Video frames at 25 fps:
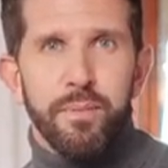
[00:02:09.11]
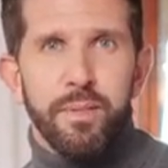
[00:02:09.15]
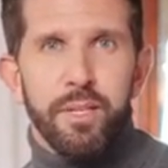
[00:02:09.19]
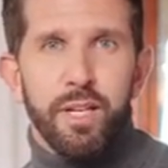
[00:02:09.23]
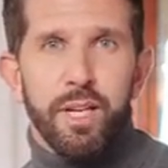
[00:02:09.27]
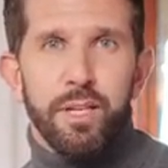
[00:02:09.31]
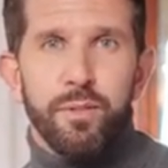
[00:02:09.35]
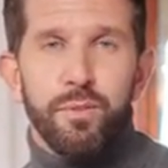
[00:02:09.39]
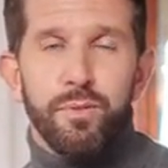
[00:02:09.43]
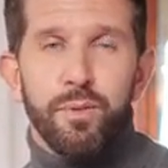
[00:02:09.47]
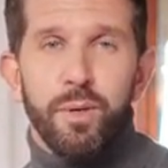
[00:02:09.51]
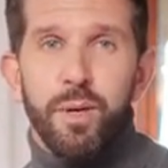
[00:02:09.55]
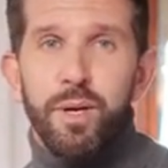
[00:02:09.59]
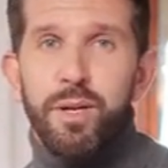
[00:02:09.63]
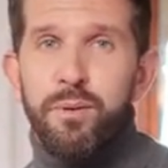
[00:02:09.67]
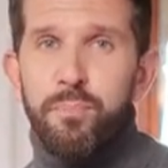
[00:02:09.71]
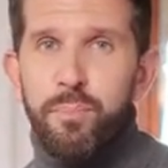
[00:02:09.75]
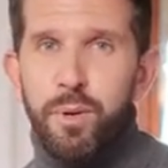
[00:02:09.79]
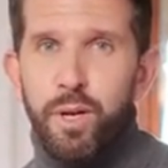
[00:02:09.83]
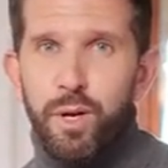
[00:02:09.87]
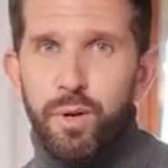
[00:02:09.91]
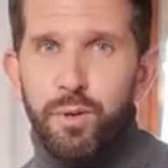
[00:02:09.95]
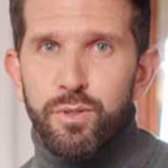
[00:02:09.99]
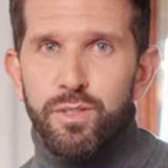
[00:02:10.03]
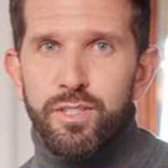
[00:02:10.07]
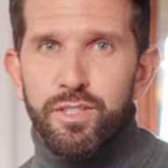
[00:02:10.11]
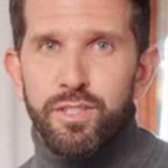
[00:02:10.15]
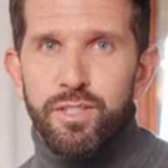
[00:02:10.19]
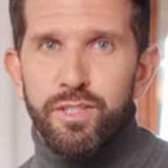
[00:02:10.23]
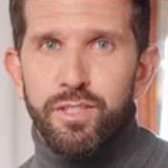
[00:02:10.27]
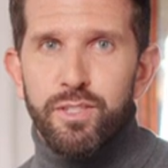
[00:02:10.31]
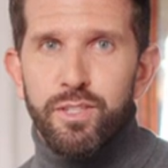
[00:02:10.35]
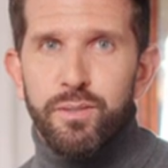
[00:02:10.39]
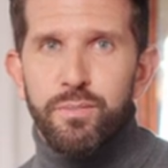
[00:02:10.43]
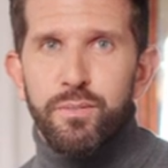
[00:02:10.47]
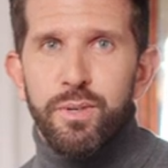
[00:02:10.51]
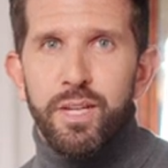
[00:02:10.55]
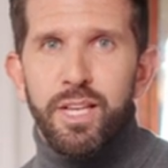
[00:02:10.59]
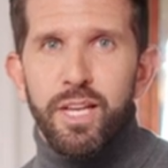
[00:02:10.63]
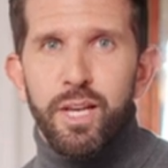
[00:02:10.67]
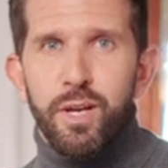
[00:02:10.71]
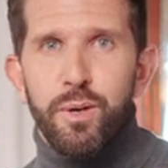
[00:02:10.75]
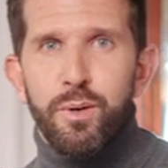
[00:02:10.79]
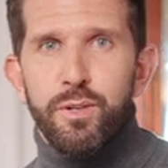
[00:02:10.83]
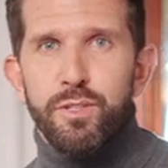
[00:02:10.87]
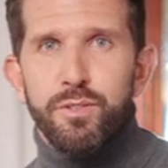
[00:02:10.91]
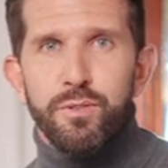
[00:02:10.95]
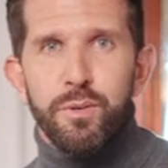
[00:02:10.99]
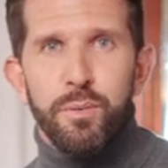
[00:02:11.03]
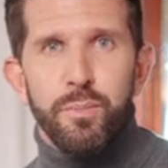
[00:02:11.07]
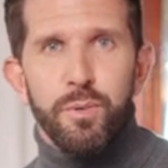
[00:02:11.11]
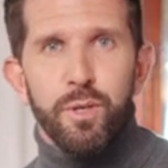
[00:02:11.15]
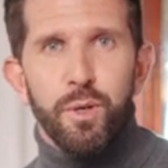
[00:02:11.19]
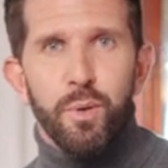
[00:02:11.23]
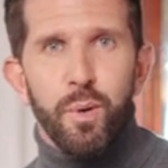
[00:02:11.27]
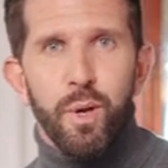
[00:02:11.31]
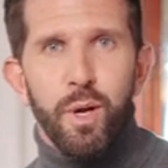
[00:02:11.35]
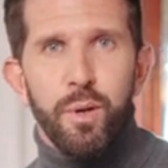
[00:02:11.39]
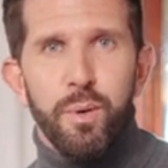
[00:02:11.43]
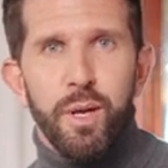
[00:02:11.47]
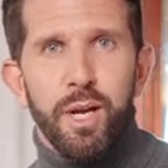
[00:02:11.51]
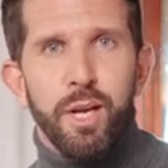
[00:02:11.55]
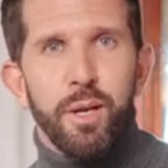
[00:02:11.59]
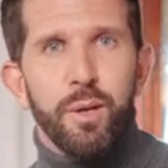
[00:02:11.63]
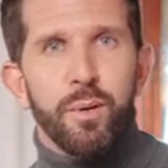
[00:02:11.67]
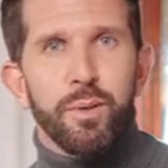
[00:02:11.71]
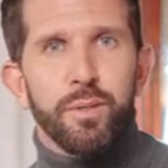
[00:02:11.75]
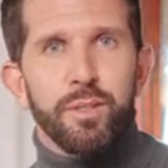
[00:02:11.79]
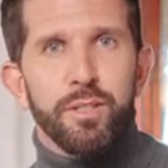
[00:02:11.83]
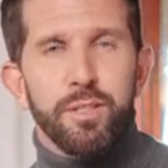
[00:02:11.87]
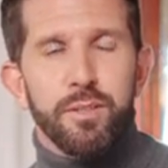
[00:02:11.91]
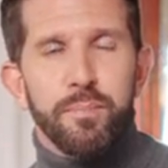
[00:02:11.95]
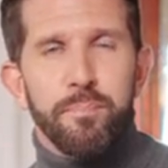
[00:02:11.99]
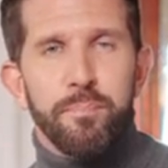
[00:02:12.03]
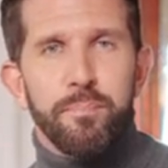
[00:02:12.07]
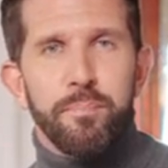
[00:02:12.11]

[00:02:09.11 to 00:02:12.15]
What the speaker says: Convert posts to videos from URLs.